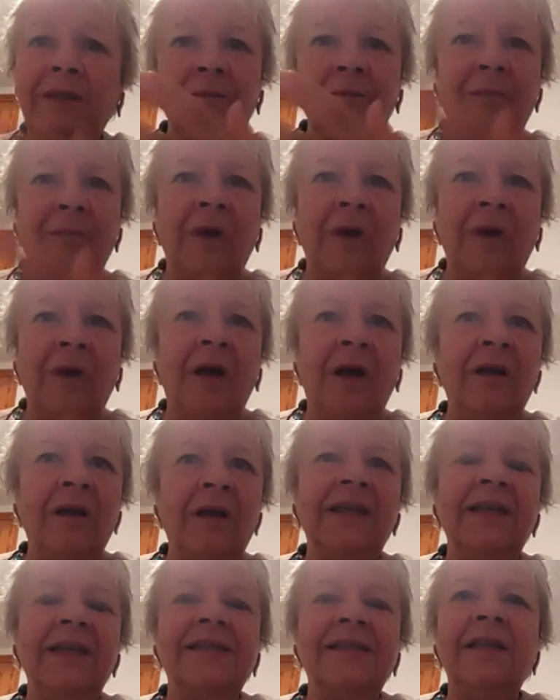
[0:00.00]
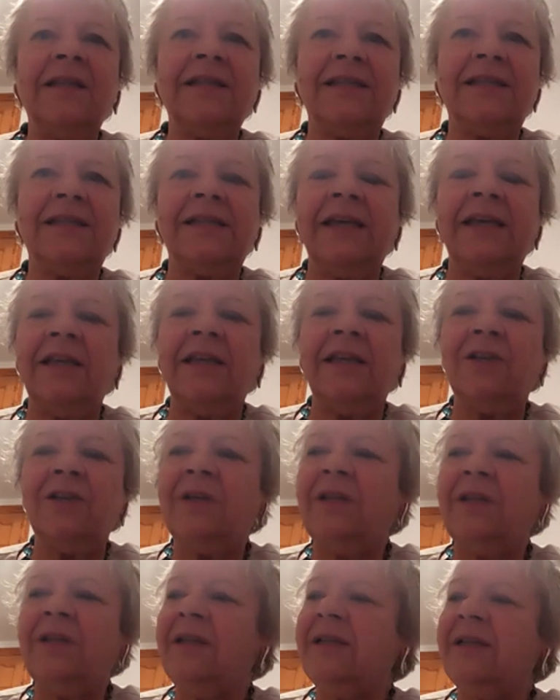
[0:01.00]
Bargaining is another stage
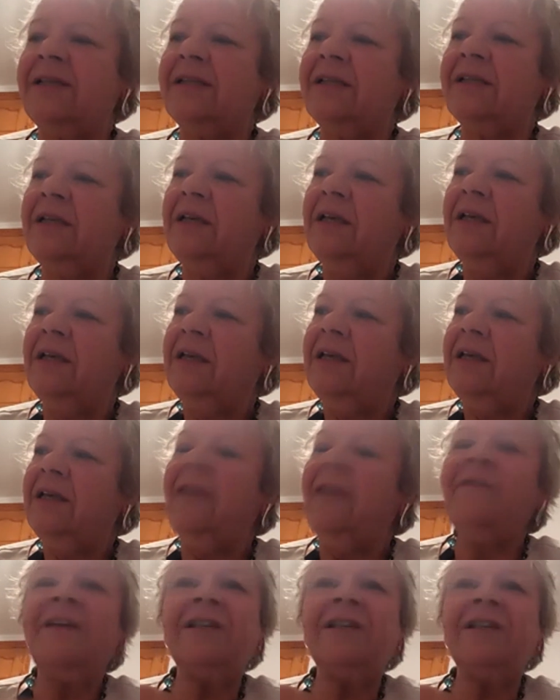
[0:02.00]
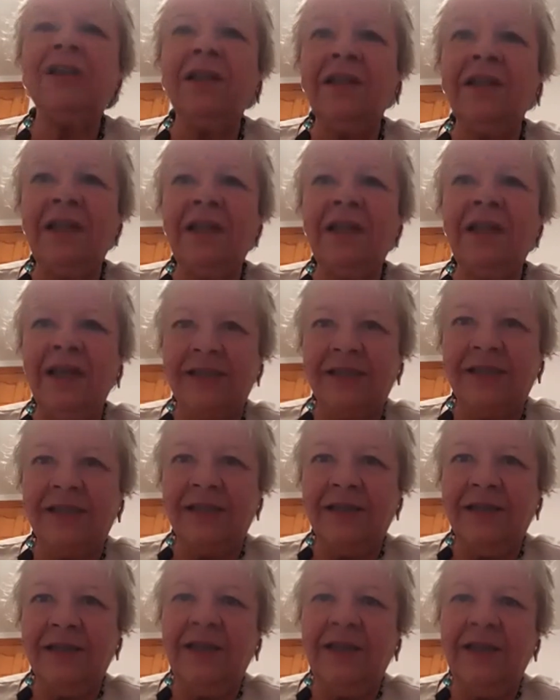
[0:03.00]
within this. If I'd done
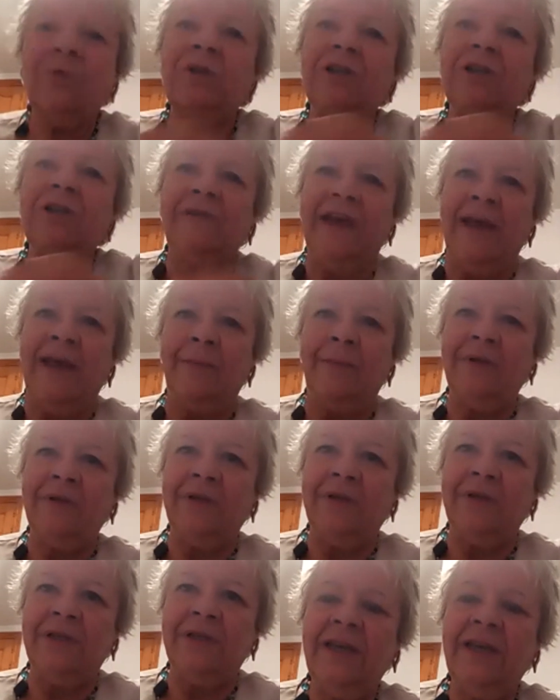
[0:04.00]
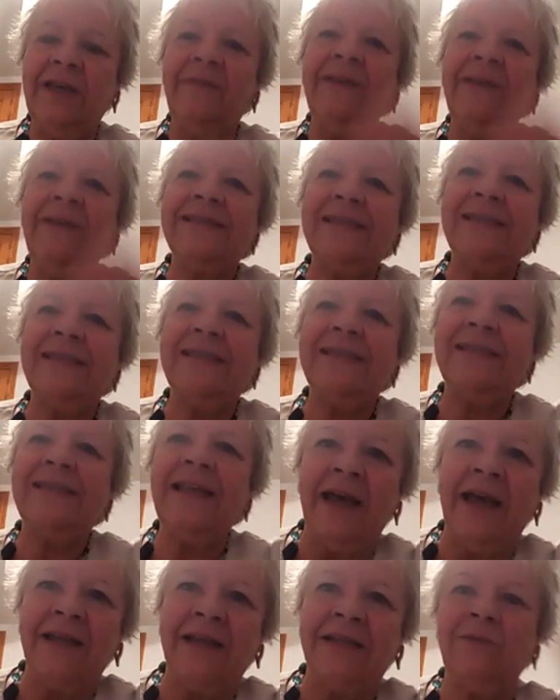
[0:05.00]
this, it wouldn't have happened. If I'd said
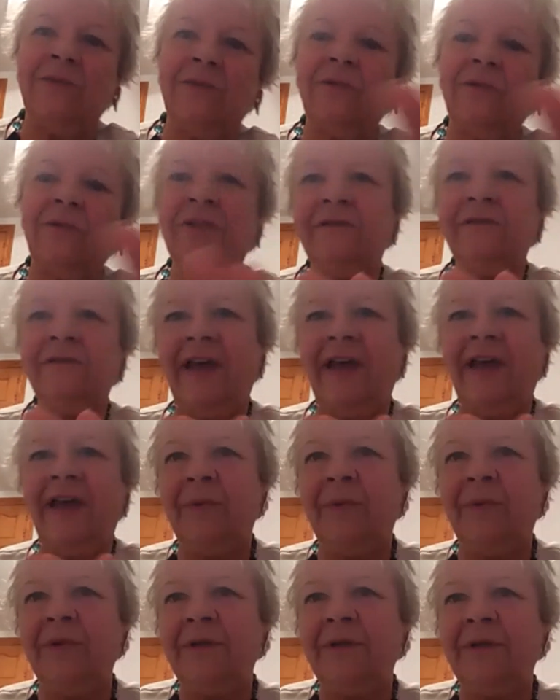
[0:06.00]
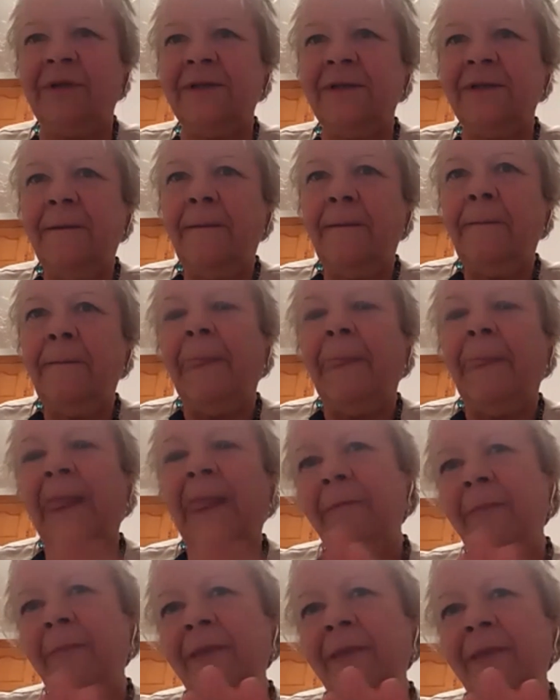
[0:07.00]
that, it wouldn't have happened.
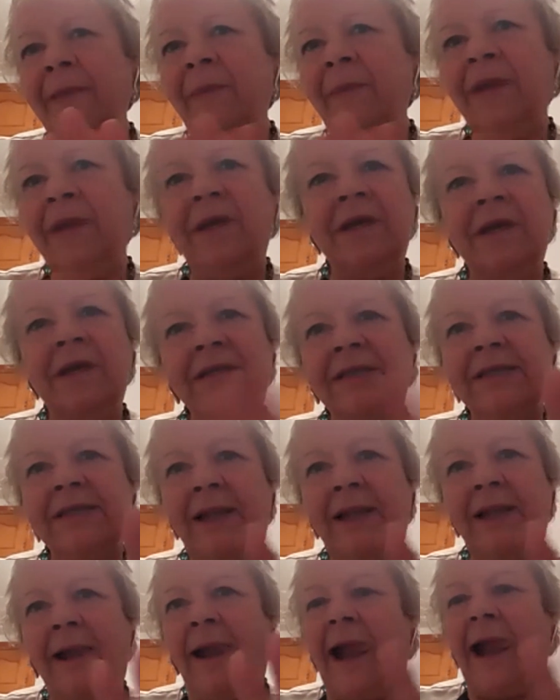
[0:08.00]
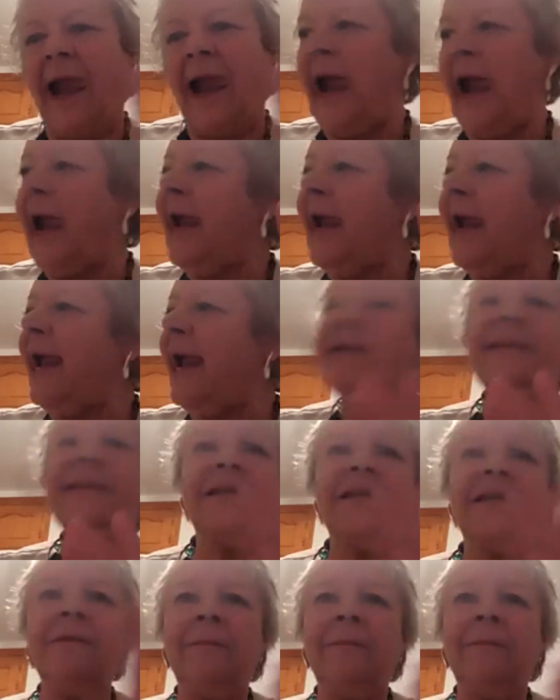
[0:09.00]
Maybe because I had
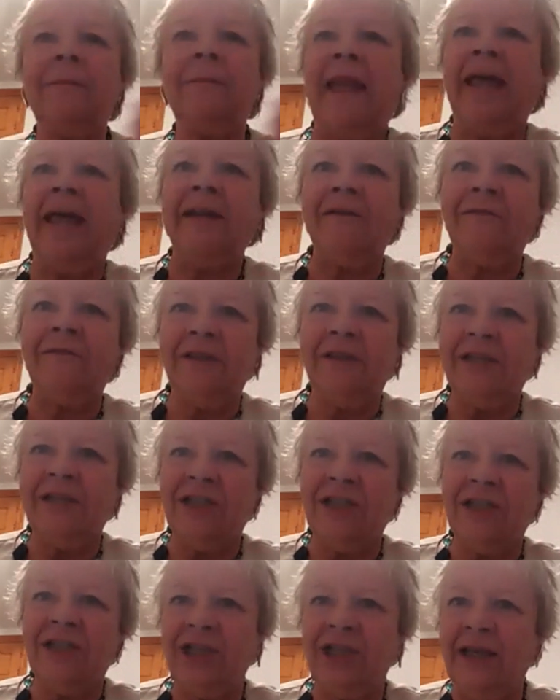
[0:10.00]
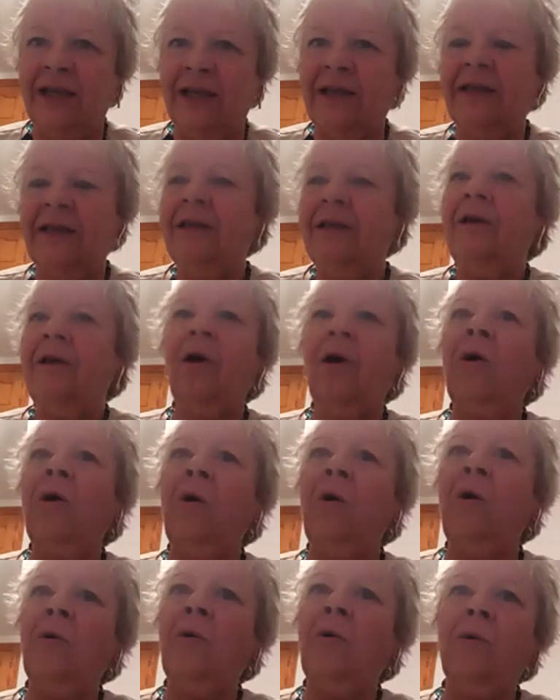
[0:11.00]
some plan for this year.
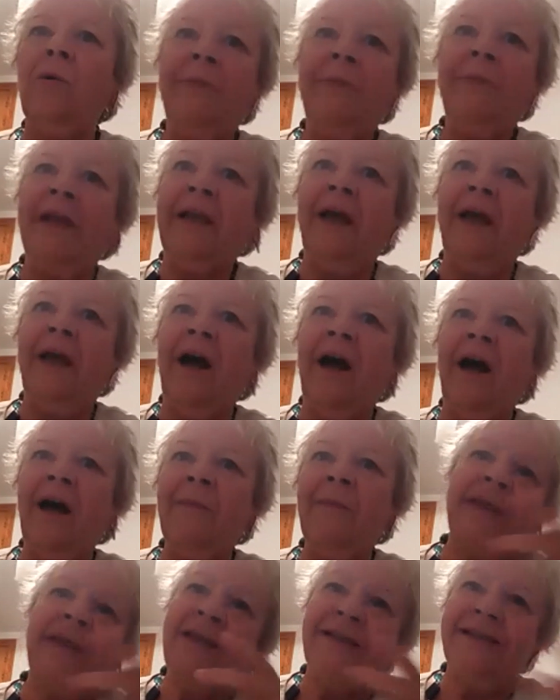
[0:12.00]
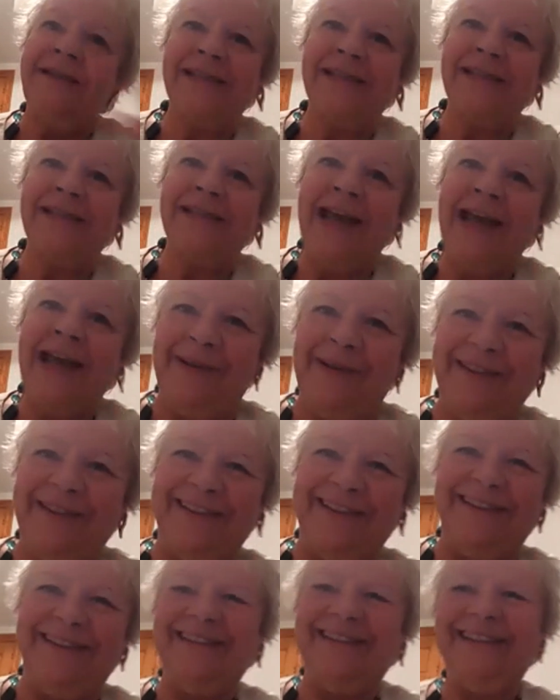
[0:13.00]
Oh, my karma made this
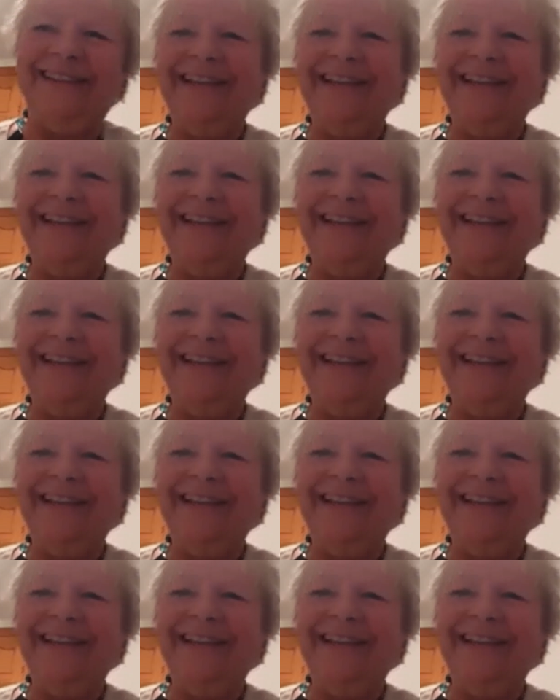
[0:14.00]
happen.